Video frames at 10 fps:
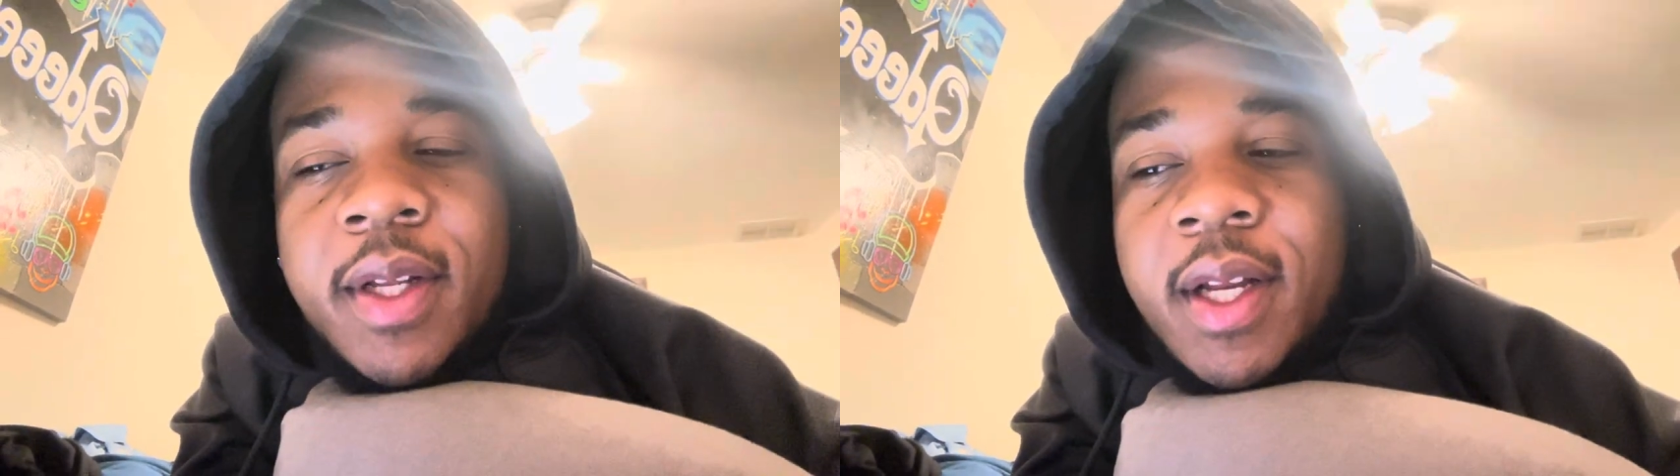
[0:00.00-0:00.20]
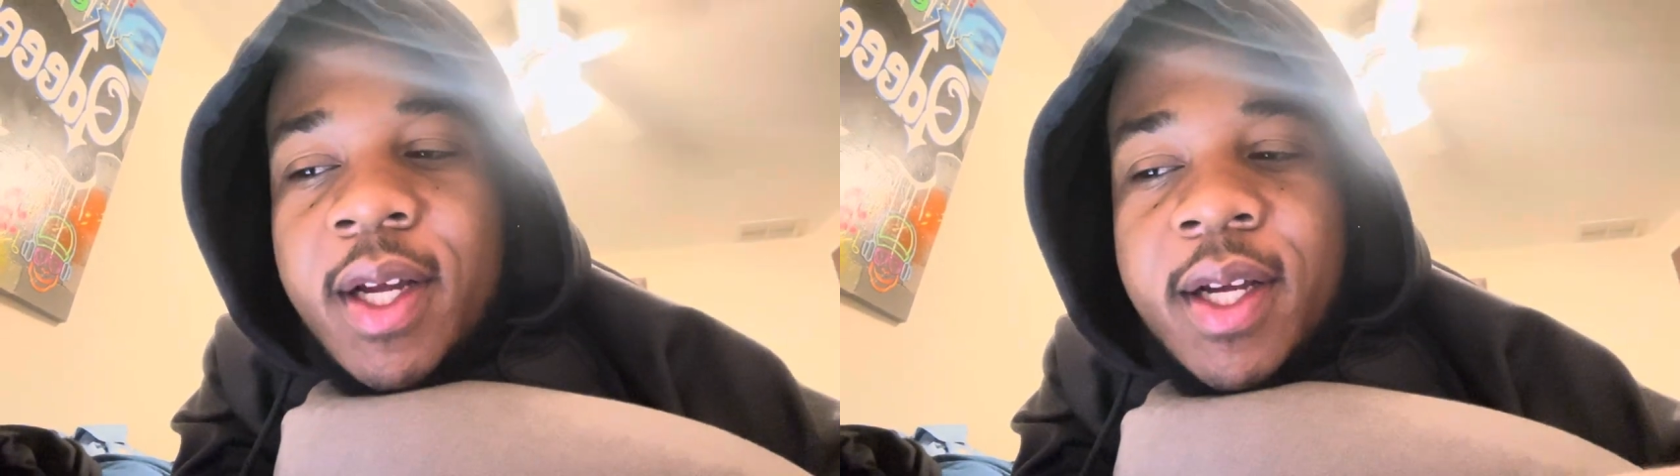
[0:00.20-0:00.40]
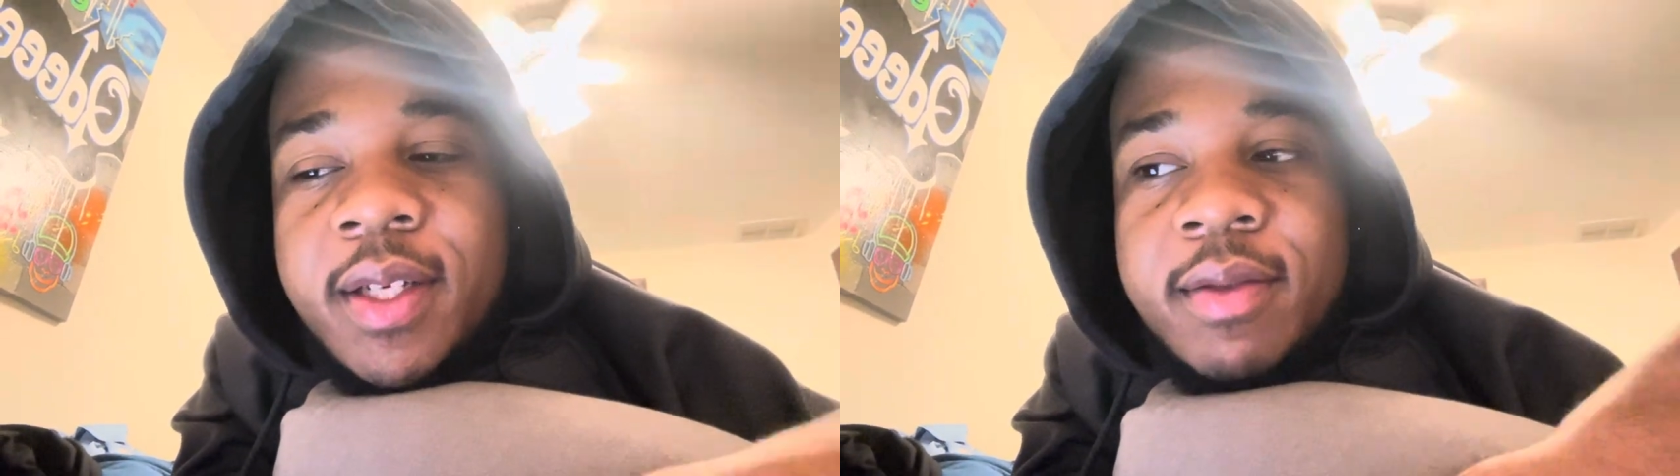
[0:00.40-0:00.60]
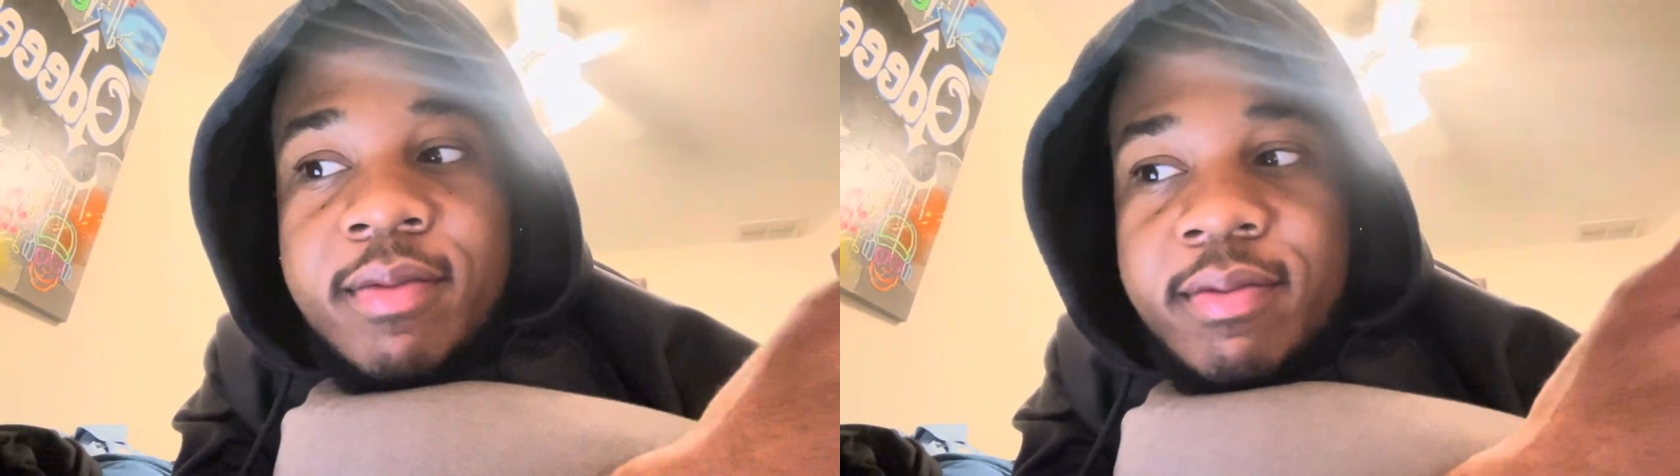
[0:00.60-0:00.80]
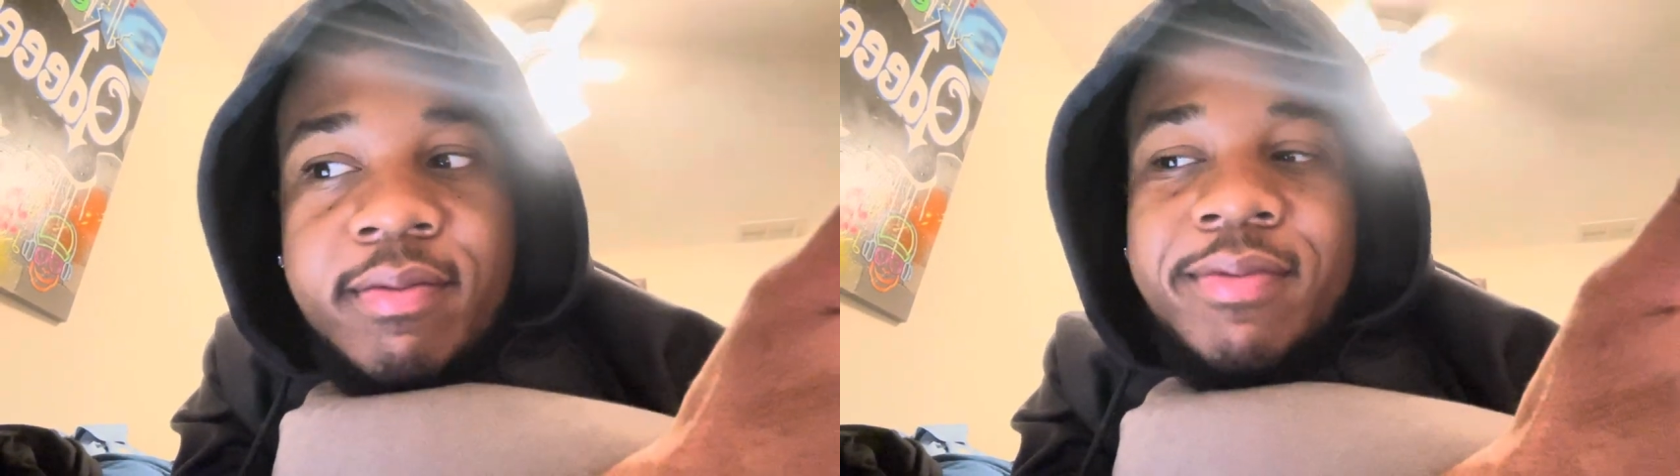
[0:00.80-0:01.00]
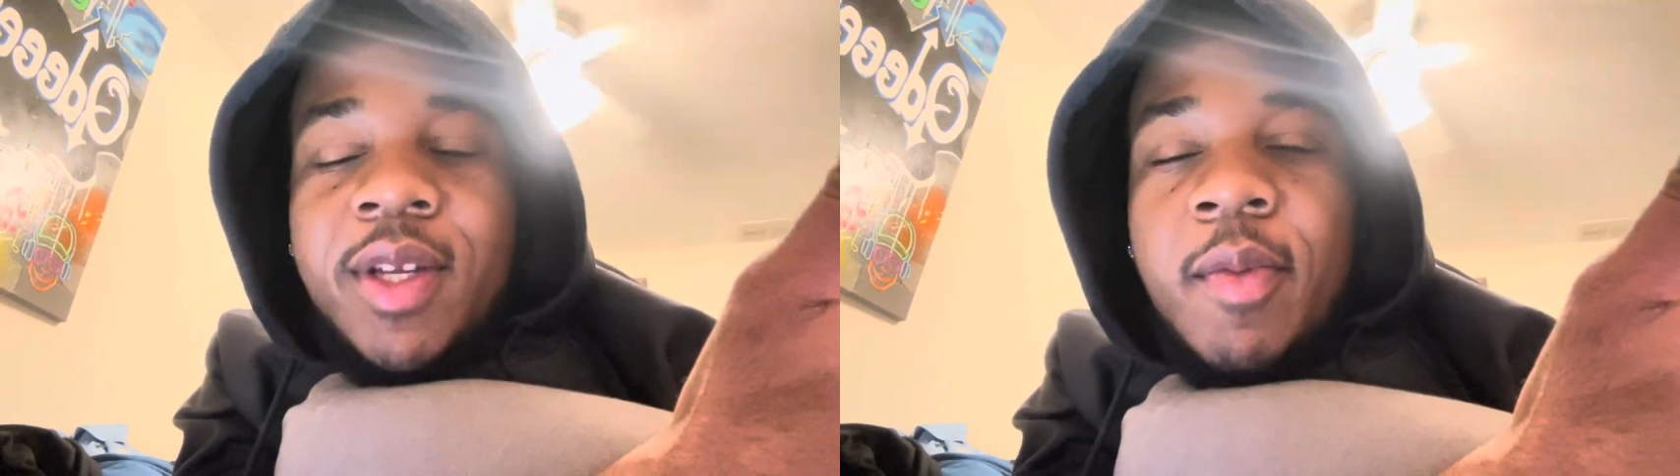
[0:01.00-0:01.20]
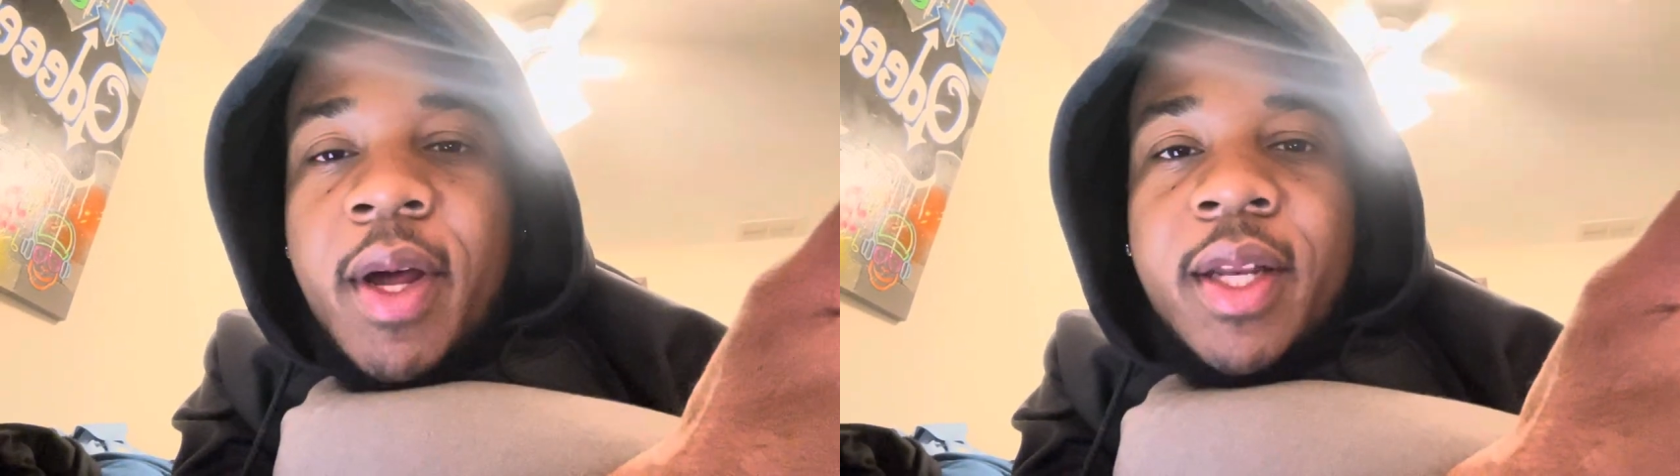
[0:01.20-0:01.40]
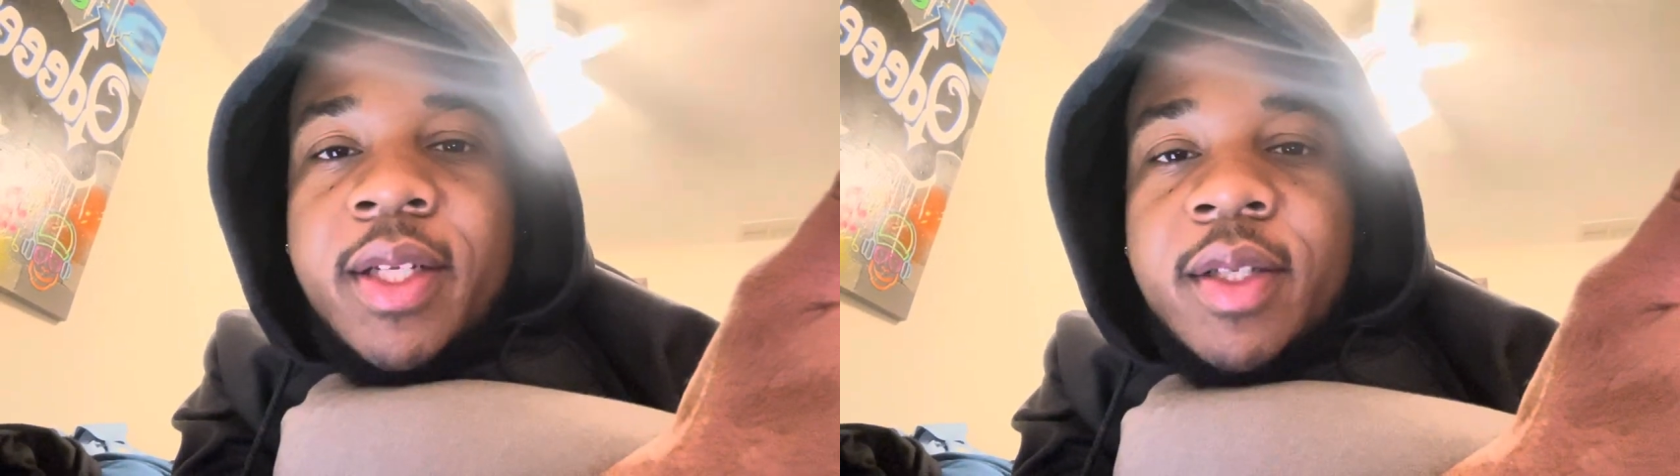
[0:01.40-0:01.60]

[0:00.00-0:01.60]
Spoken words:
Like,